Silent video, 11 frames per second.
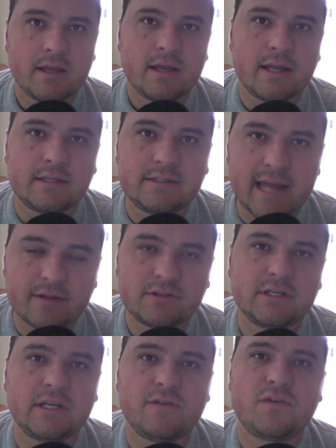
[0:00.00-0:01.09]
it's down
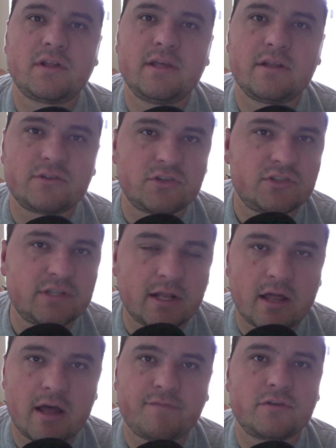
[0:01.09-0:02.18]
significantly, there's a
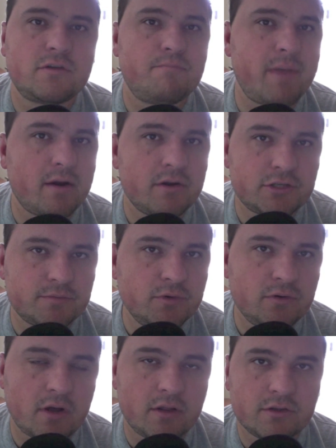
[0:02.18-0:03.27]
sell-off, there's a bearish
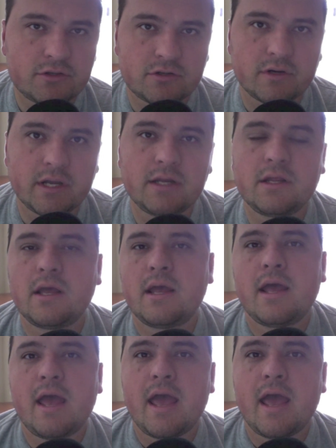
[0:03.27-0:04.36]
mood on the street,
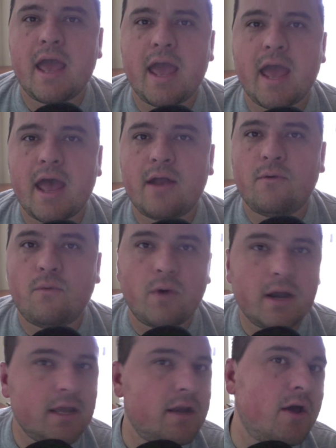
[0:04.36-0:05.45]
and
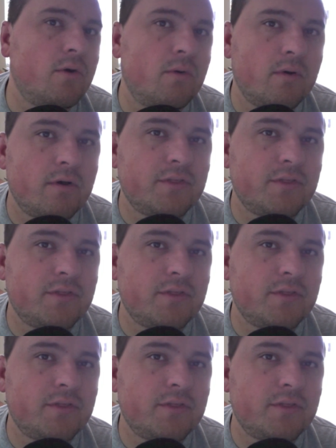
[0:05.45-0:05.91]
what do you know?